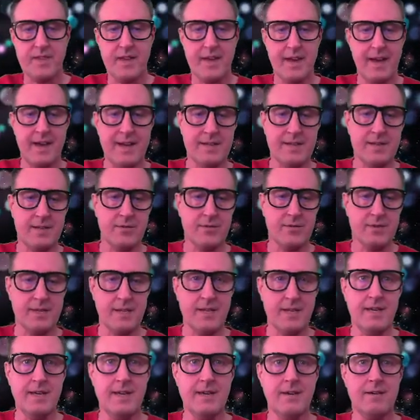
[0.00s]
As you
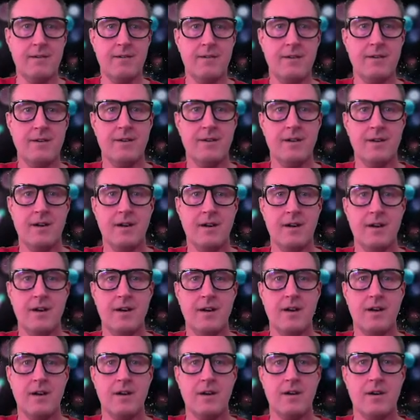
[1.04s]
see,
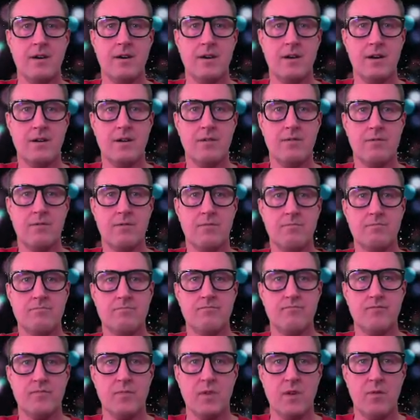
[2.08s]

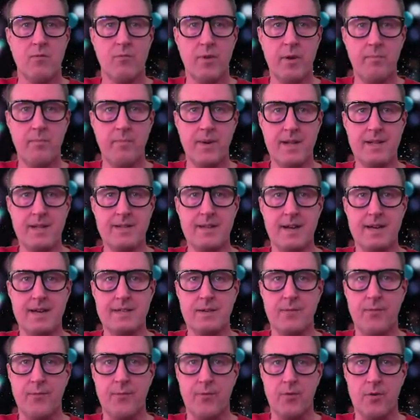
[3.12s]
we build as a
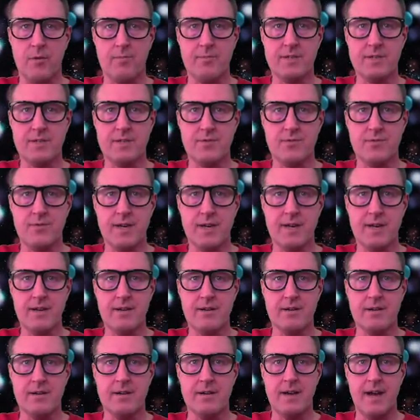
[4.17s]
format string
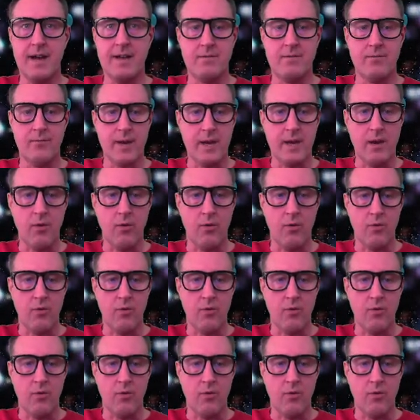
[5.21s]
and we call